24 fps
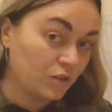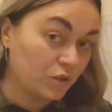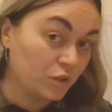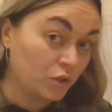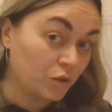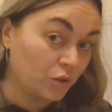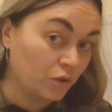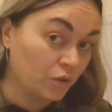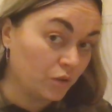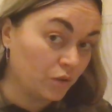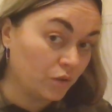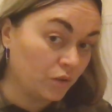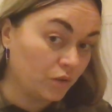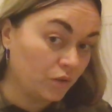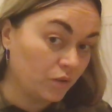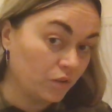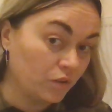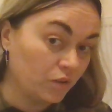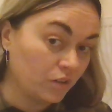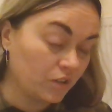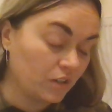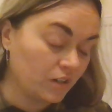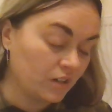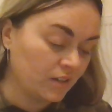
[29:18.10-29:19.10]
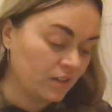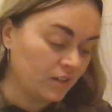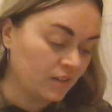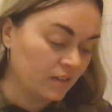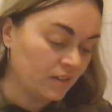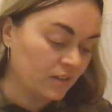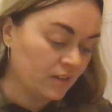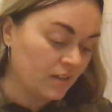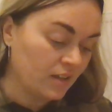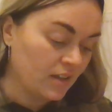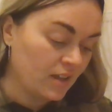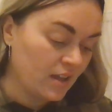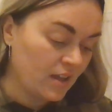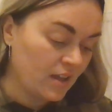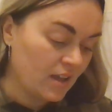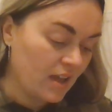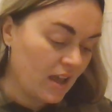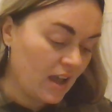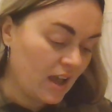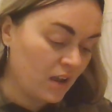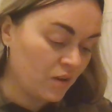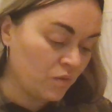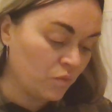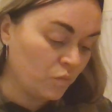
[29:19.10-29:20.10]
cork
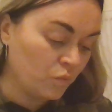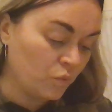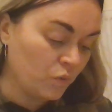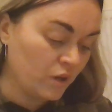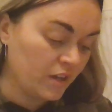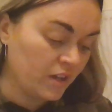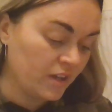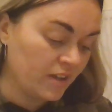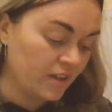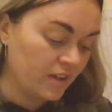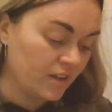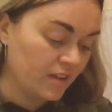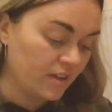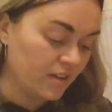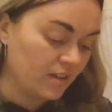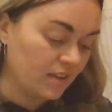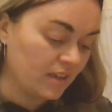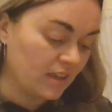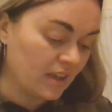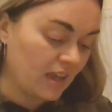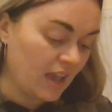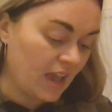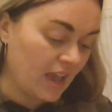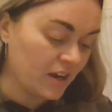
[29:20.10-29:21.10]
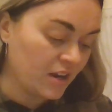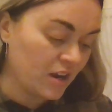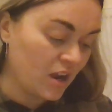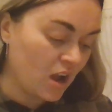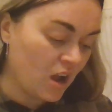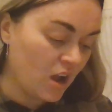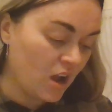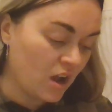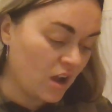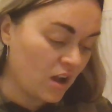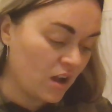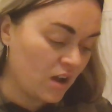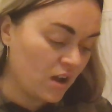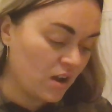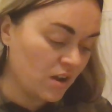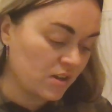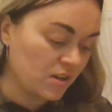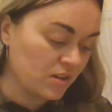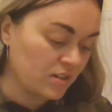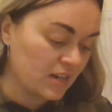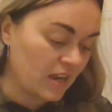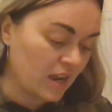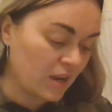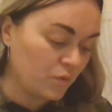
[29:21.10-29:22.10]
and work and
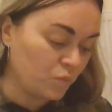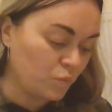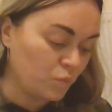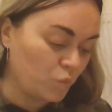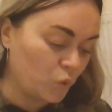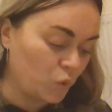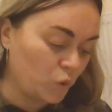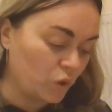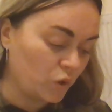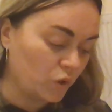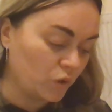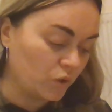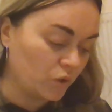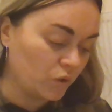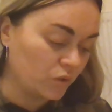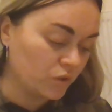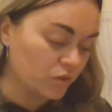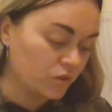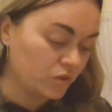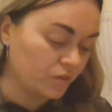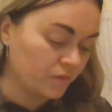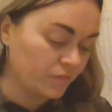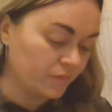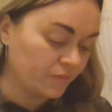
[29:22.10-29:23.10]
hard and ward,